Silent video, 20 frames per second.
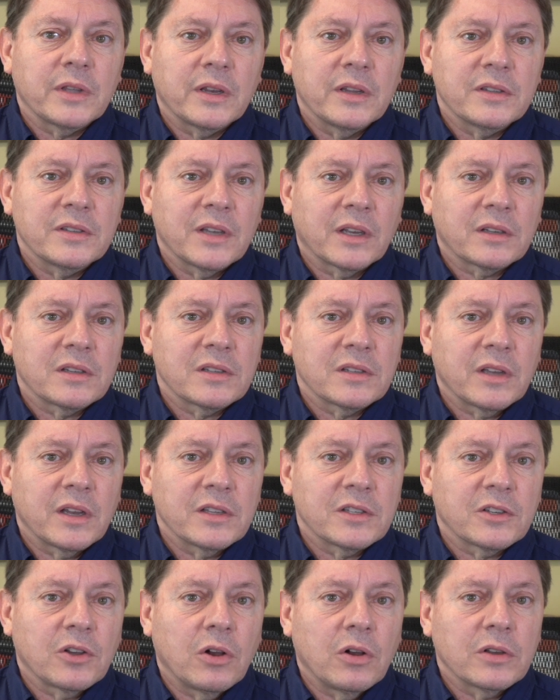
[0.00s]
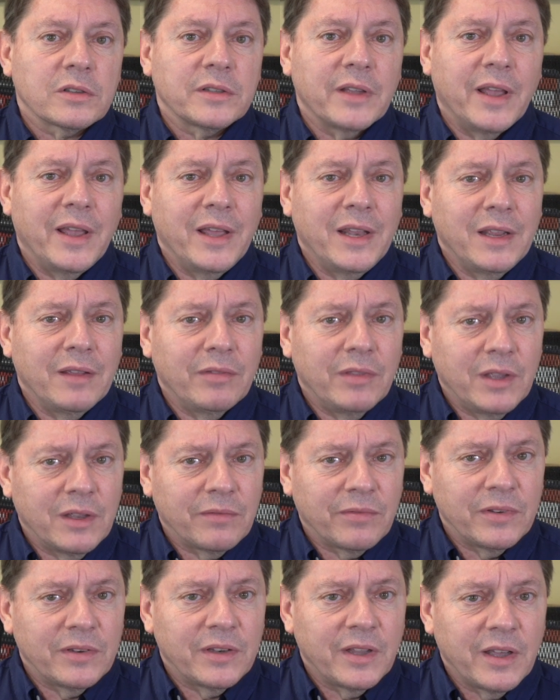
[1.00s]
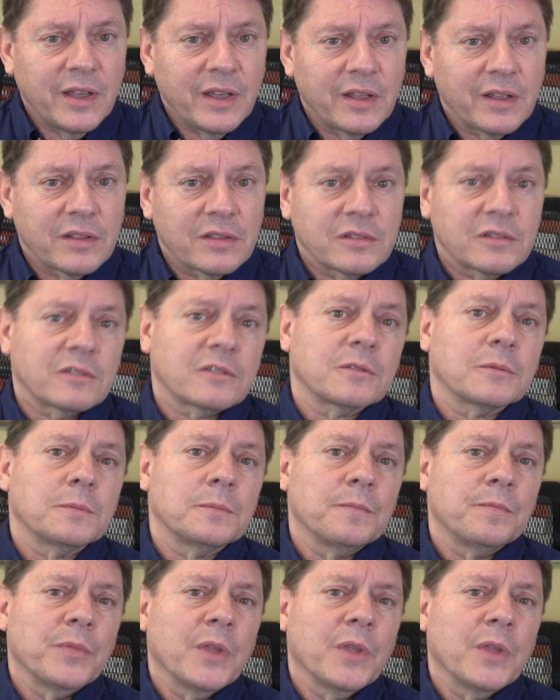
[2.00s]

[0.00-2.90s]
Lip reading: that insecticides caused any of the infant deaths.